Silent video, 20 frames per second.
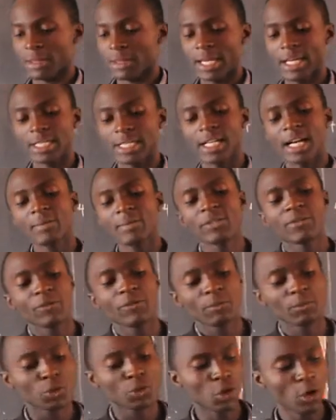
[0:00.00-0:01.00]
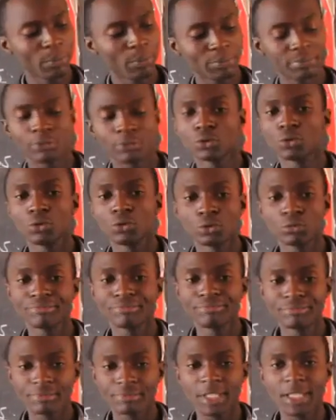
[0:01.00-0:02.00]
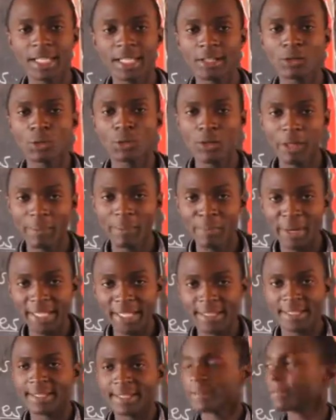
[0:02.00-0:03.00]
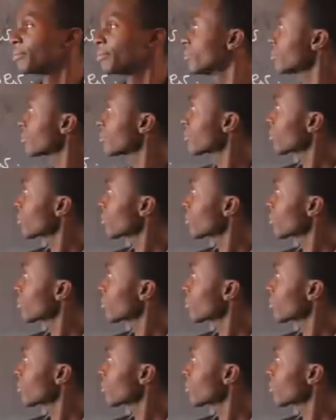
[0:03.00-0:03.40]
that comes from top to the base.